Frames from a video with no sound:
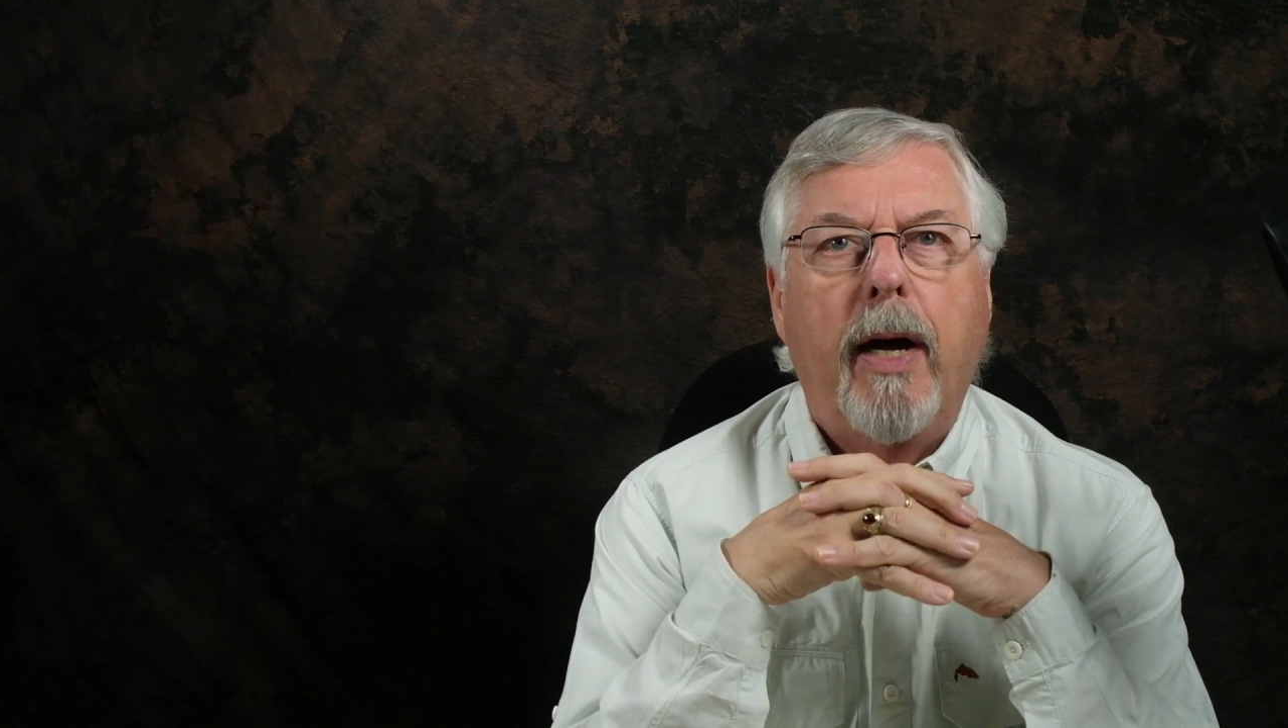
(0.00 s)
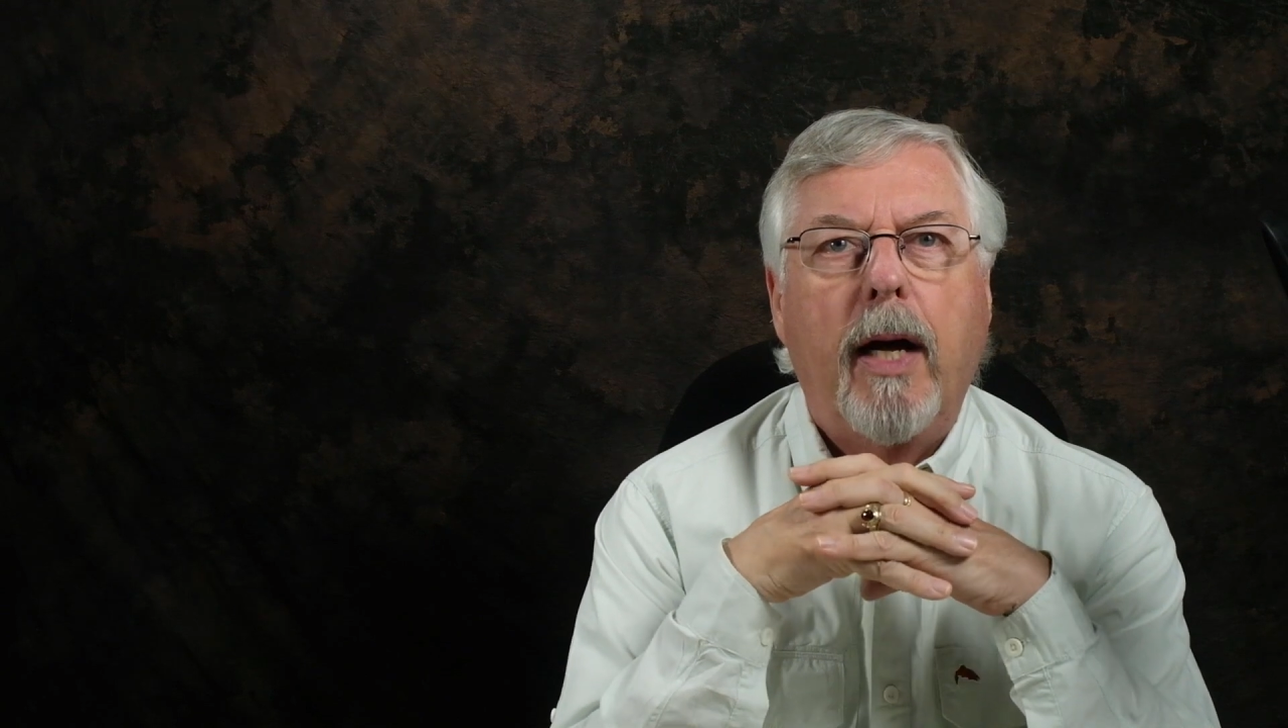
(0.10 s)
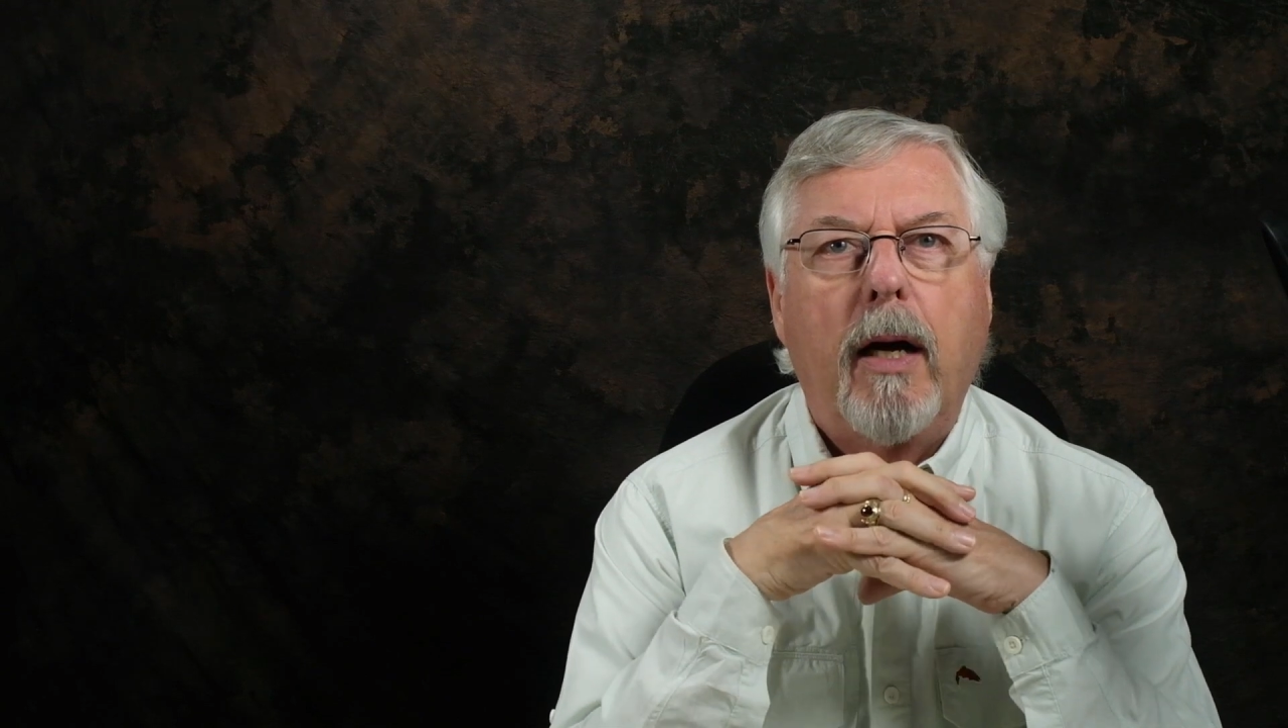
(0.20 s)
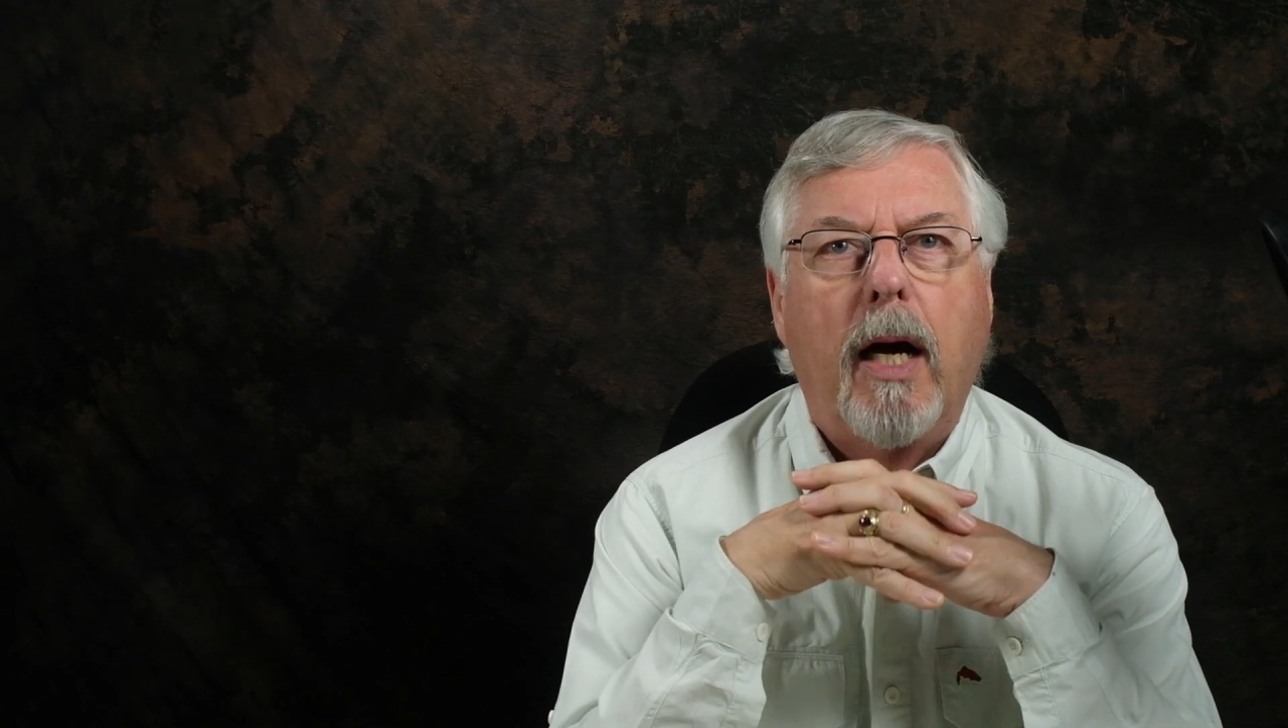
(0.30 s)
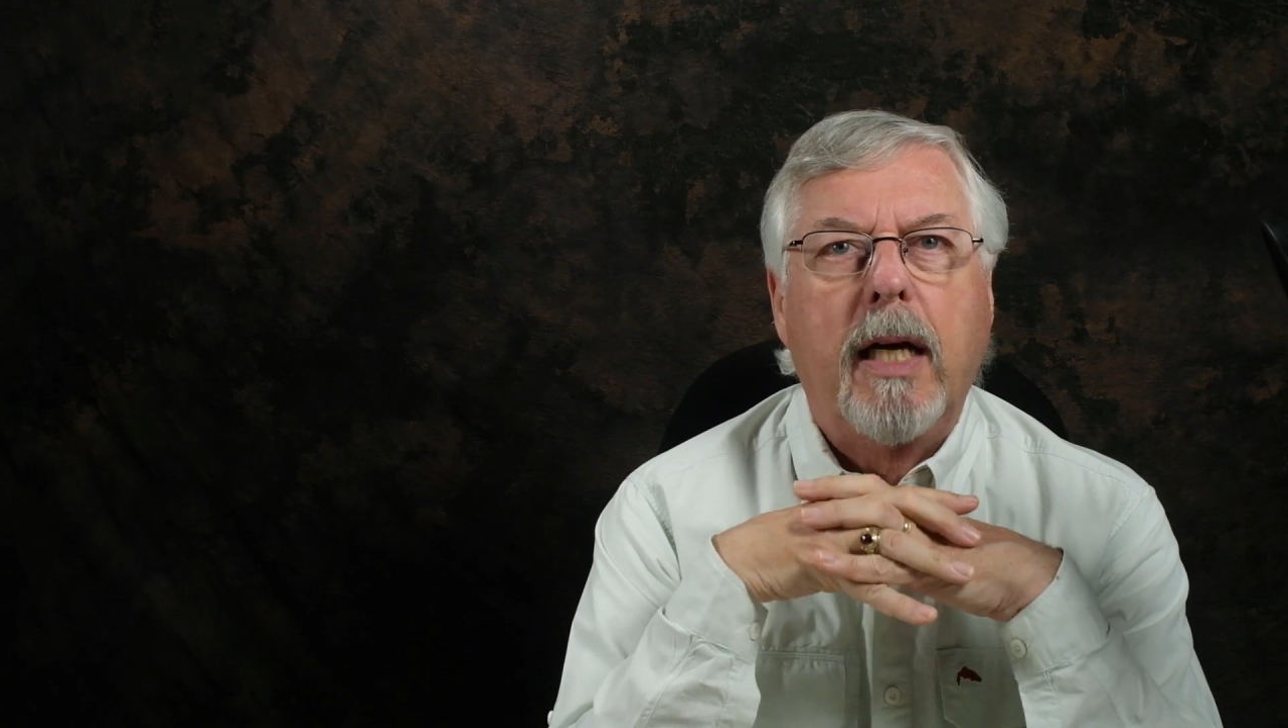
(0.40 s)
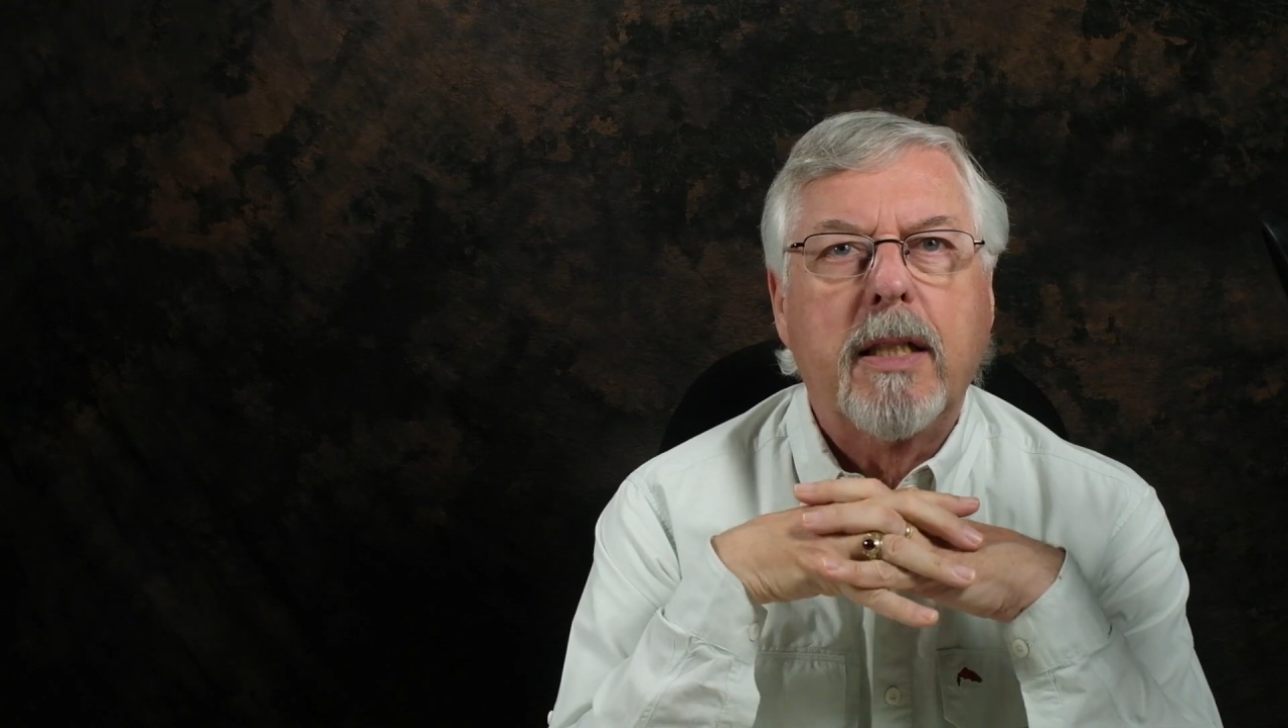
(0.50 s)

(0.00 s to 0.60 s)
a